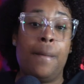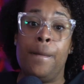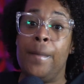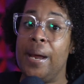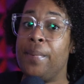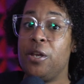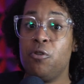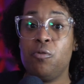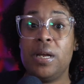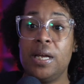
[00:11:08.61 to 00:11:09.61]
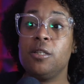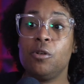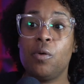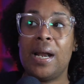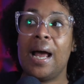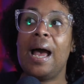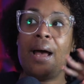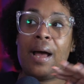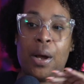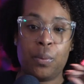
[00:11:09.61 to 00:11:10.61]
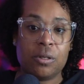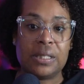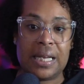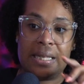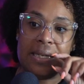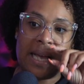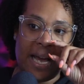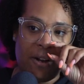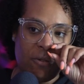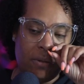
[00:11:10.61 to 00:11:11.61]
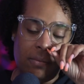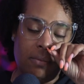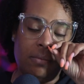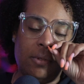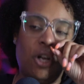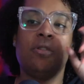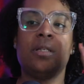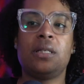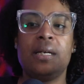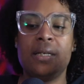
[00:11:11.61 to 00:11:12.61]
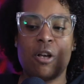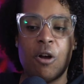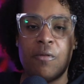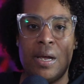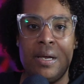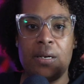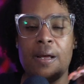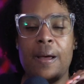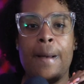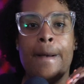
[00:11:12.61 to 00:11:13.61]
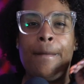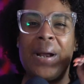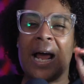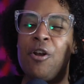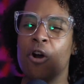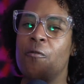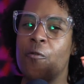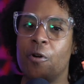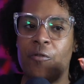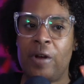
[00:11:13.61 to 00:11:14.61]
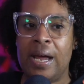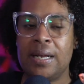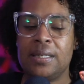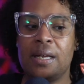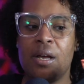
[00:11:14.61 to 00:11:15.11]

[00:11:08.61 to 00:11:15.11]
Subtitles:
Maybe you need to. And I will say this, I don't know the studies offhand, but I know for a fact